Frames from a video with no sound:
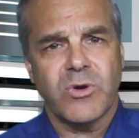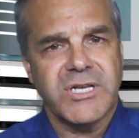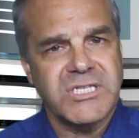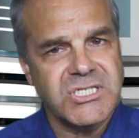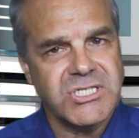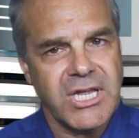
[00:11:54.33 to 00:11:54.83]
where
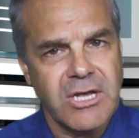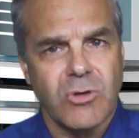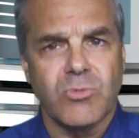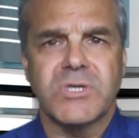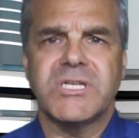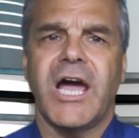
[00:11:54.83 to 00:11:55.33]
a
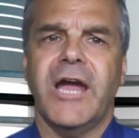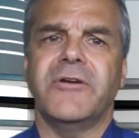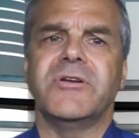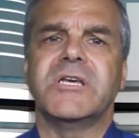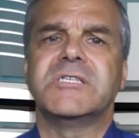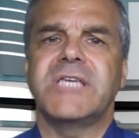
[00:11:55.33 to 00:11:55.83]
single
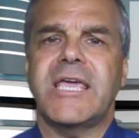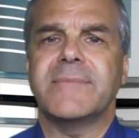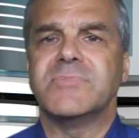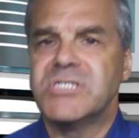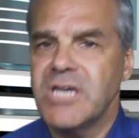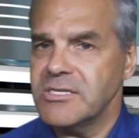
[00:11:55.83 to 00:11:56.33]
retiring
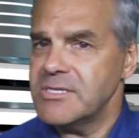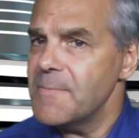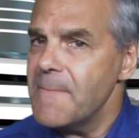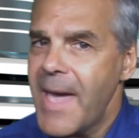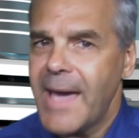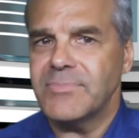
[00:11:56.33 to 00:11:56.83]
exam
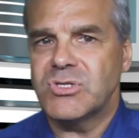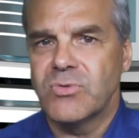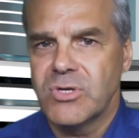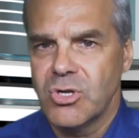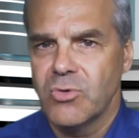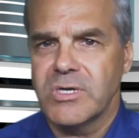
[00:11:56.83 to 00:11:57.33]
doesn't map
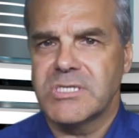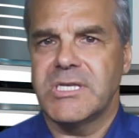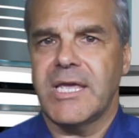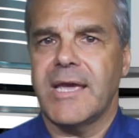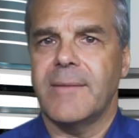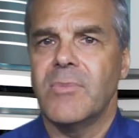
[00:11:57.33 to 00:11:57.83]
to a new
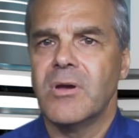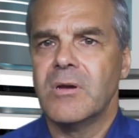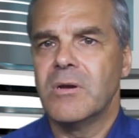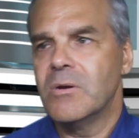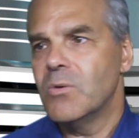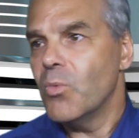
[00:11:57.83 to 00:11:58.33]
exam,
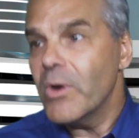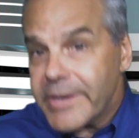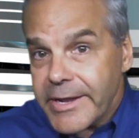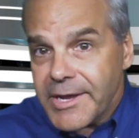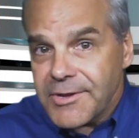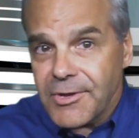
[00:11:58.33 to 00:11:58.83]
what
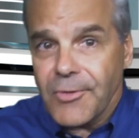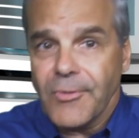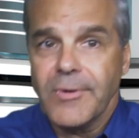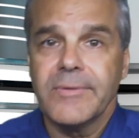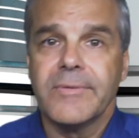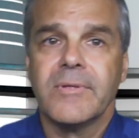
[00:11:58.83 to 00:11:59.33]
can I do?